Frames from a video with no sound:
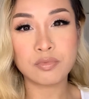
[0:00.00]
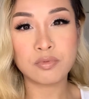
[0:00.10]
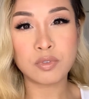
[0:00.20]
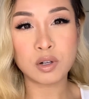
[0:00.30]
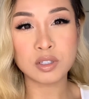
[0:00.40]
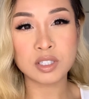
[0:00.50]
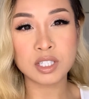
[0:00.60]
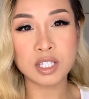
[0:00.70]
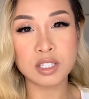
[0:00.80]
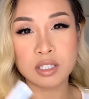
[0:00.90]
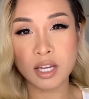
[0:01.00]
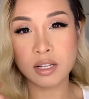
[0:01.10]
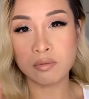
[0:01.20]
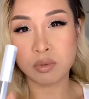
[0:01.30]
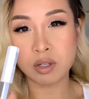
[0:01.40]
falsies that
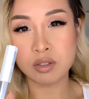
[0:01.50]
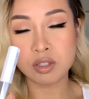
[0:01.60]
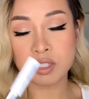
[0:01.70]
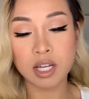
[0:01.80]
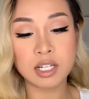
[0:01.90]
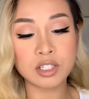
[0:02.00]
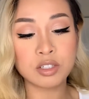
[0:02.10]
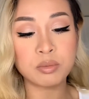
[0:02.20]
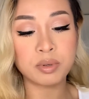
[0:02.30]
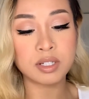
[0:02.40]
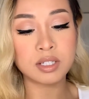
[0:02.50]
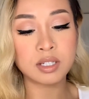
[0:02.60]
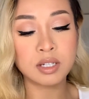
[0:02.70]
involves using eyelash glue, but